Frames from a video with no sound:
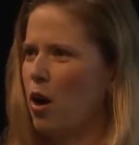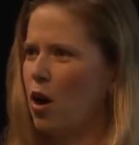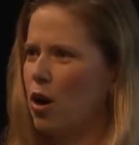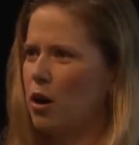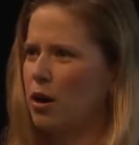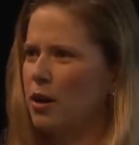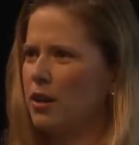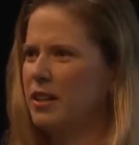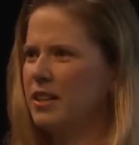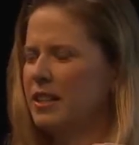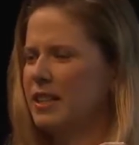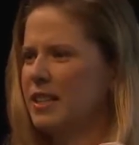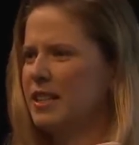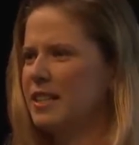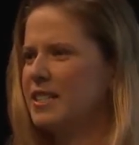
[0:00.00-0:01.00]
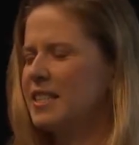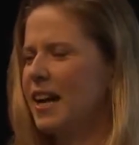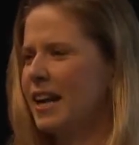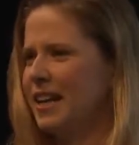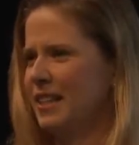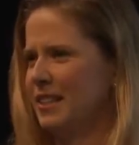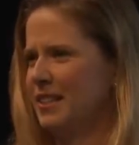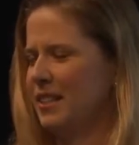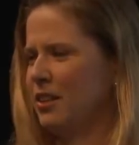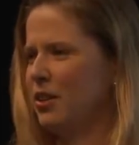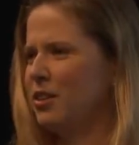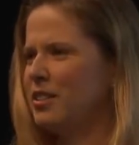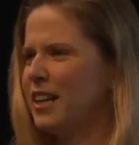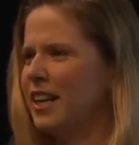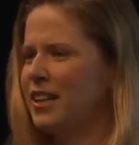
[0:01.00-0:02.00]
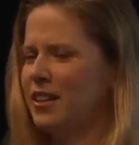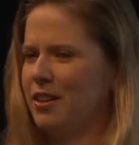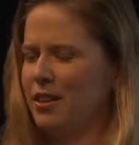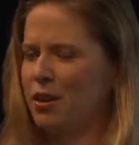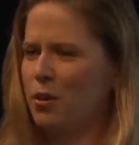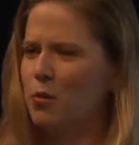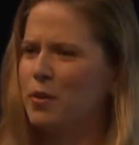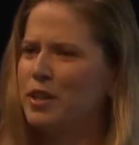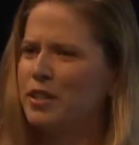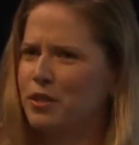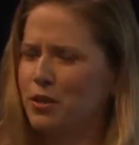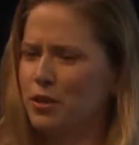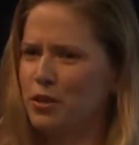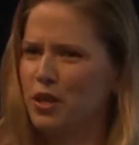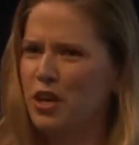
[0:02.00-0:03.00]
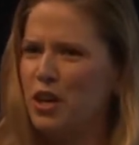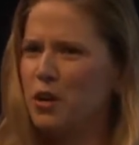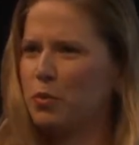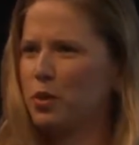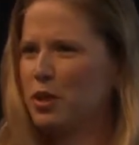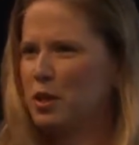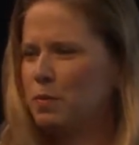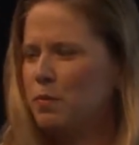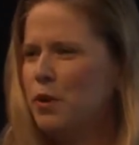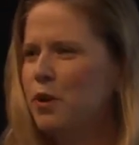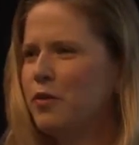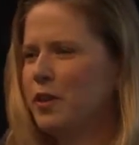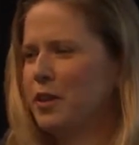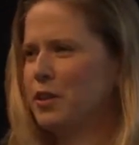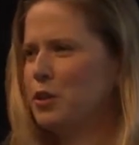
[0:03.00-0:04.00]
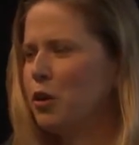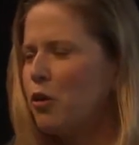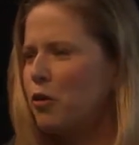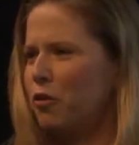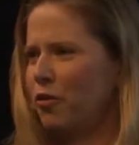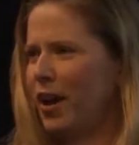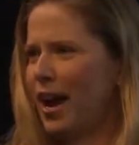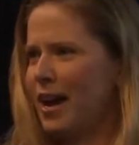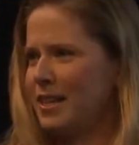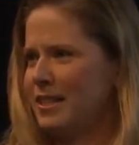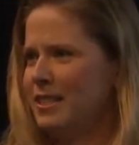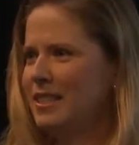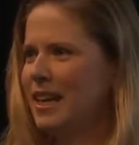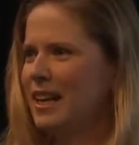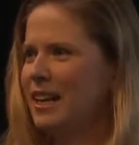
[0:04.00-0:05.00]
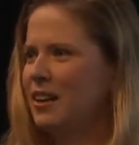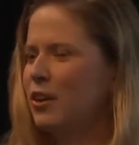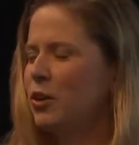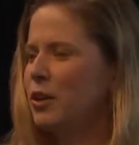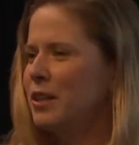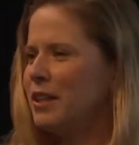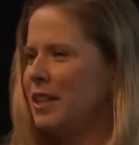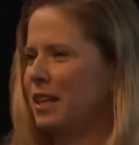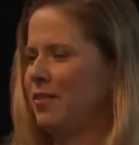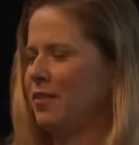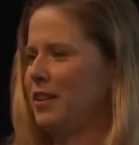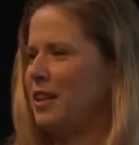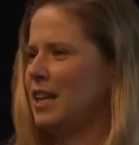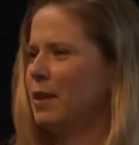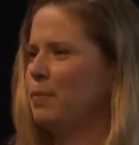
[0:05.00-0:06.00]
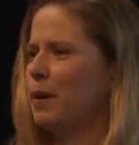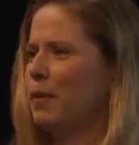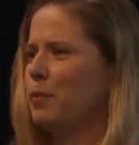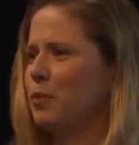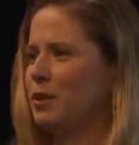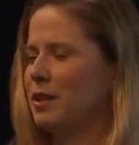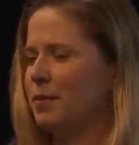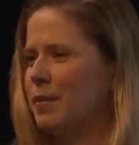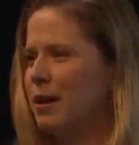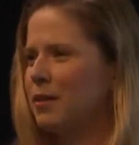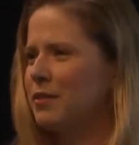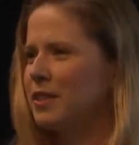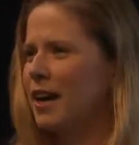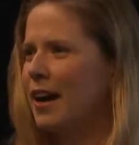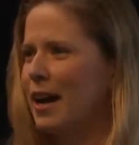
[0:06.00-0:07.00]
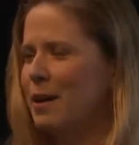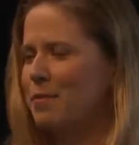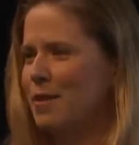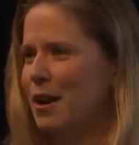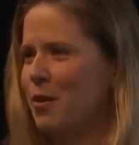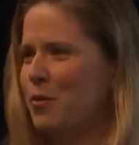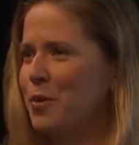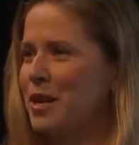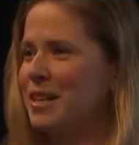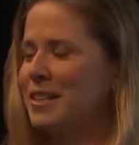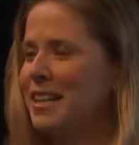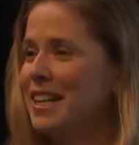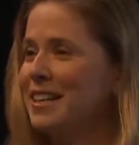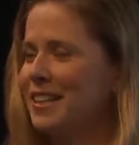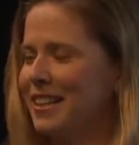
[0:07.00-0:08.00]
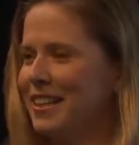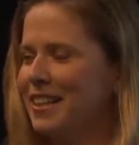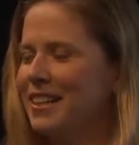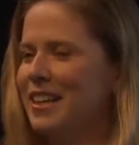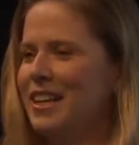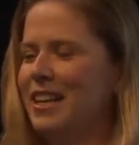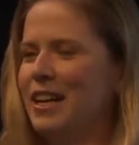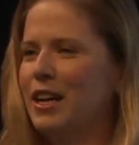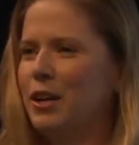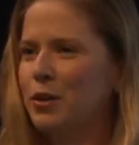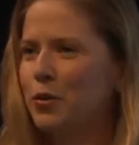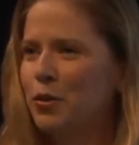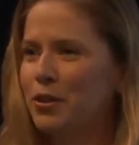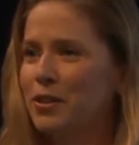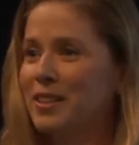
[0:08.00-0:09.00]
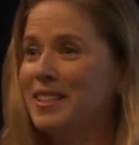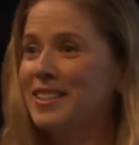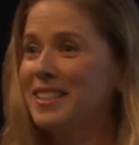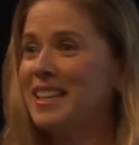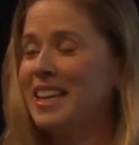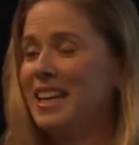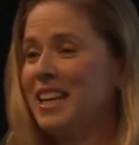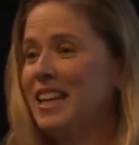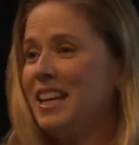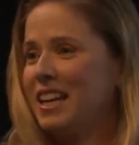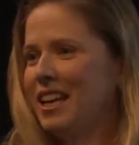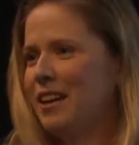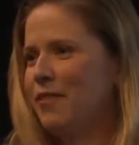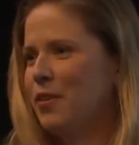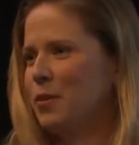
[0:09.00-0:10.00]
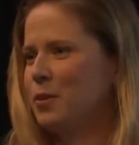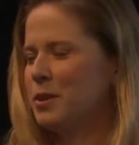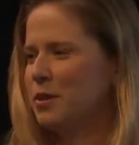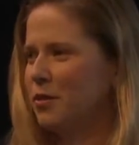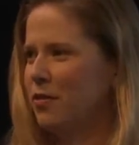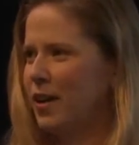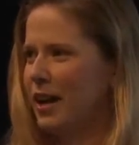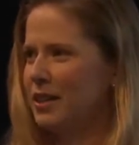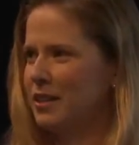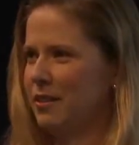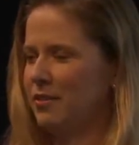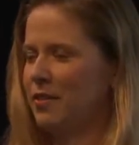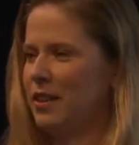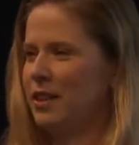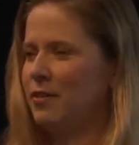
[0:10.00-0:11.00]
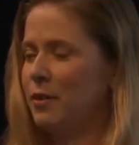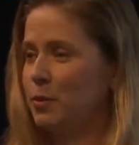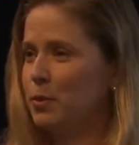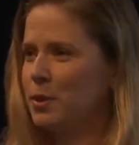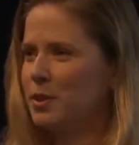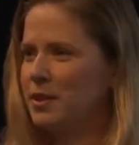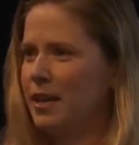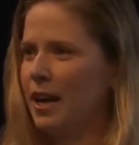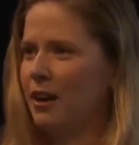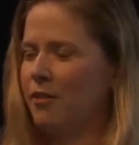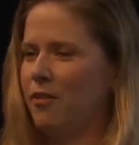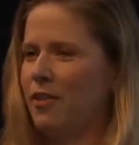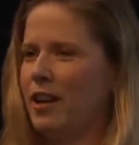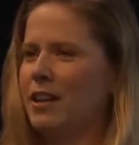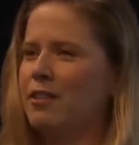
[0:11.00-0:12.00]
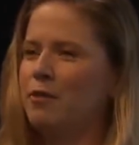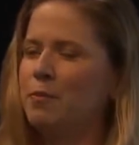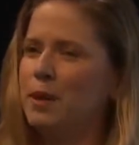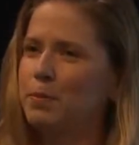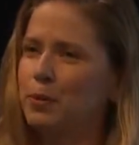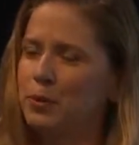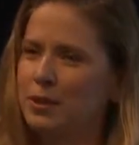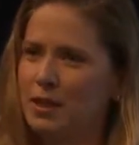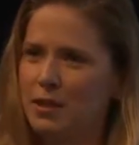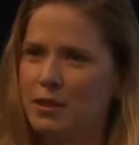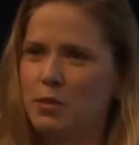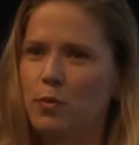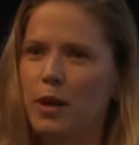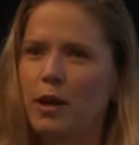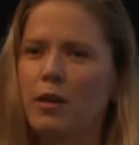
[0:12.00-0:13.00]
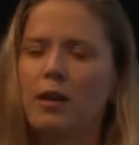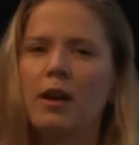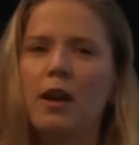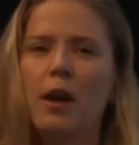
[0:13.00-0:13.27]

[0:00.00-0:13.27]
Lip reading: our science and our data and our research was moving so fast that it couldn't even keep up with the amount of time that we needed in order to see if it was effective and if it was safe and if people did as well.